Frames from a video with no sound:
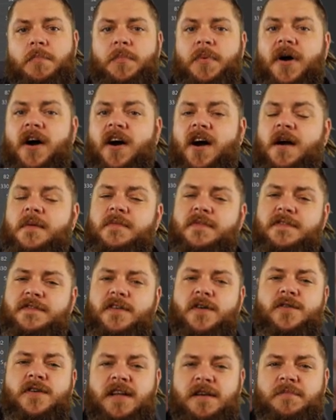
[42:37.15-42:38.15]
But I'm
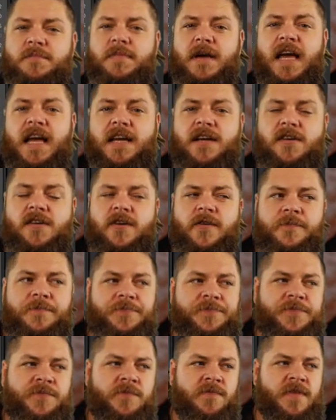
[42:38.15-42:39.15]
falling back
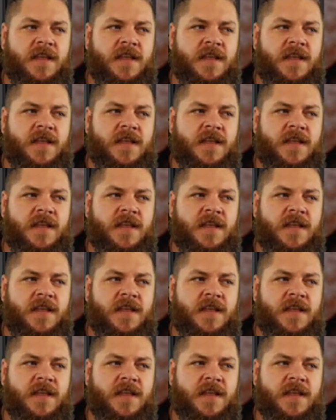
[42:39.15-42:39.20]
on